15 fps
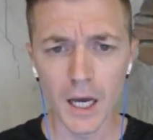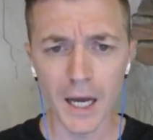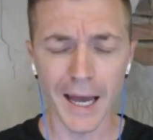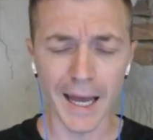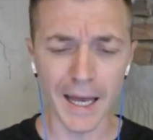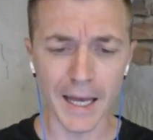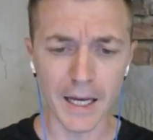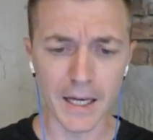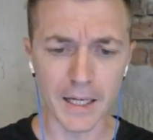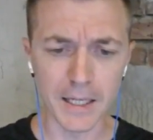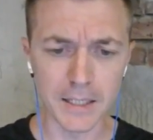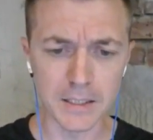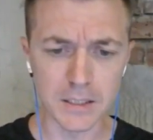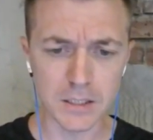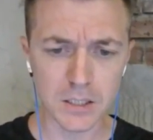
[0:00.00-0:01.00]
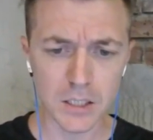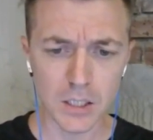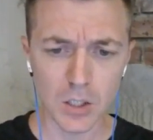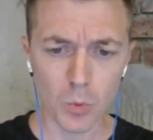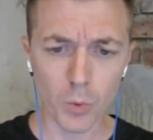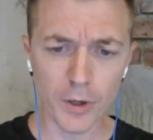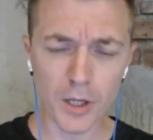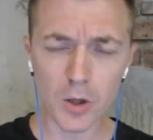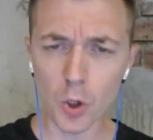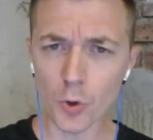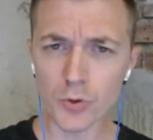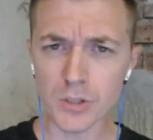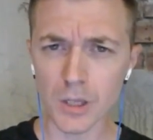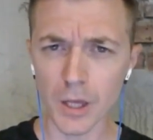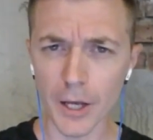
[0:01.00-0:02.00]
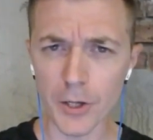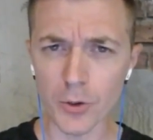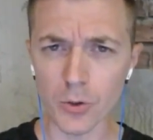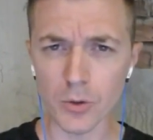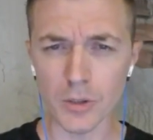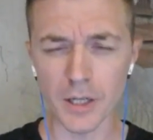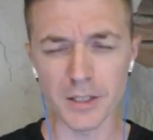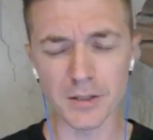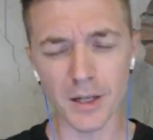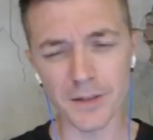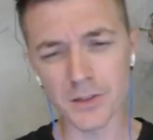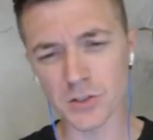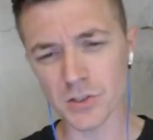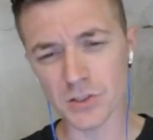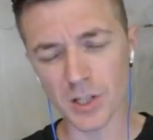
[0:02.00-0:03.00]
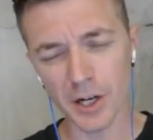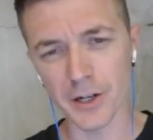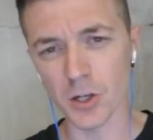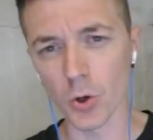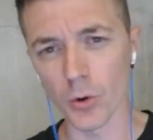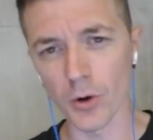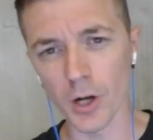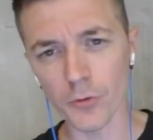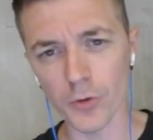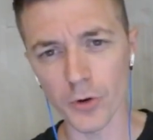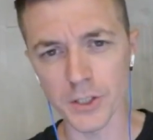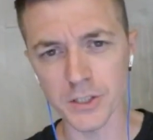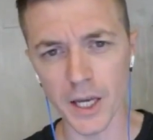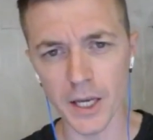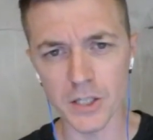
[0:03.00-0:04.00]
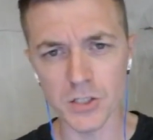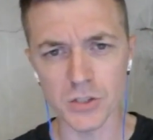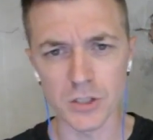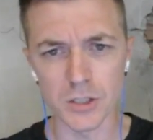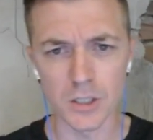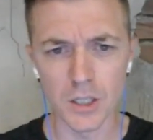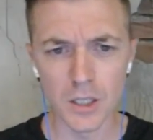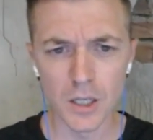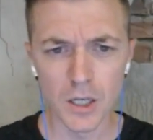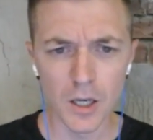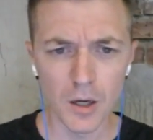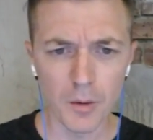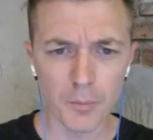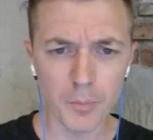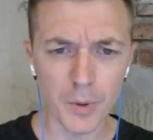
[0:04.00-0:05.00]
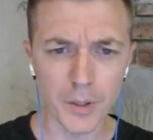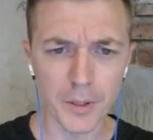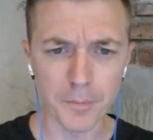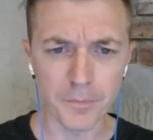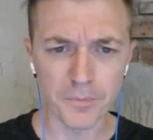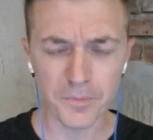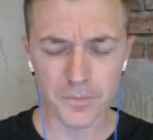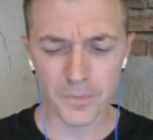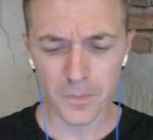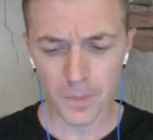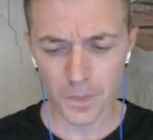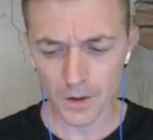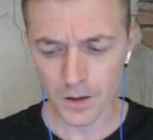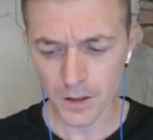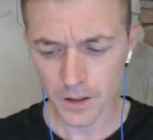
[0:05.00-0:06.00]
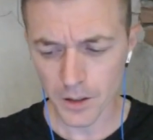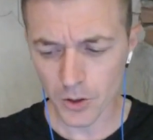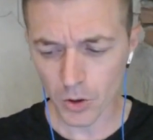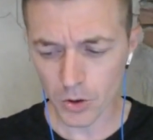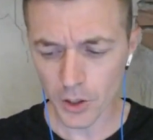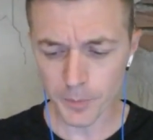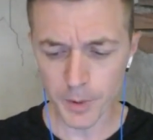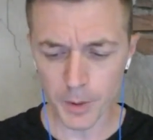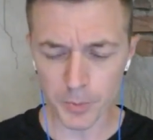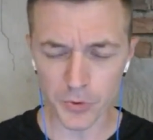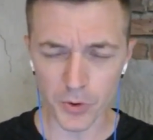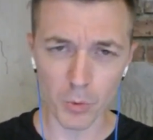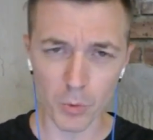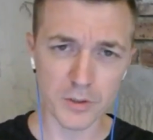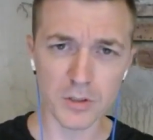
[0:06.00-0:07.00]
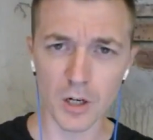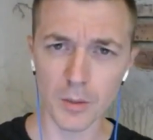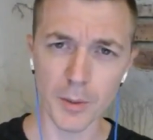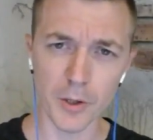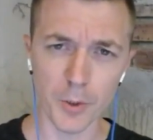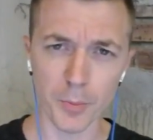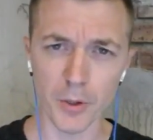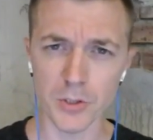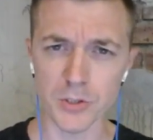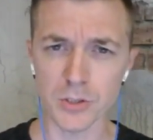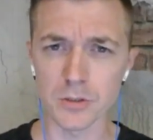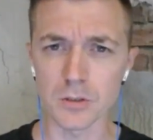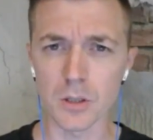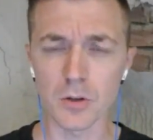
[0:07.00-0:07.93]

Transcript: And what I learned later, and this is kind of going off on a tangent, but a lot of people don't want to talk about depression. A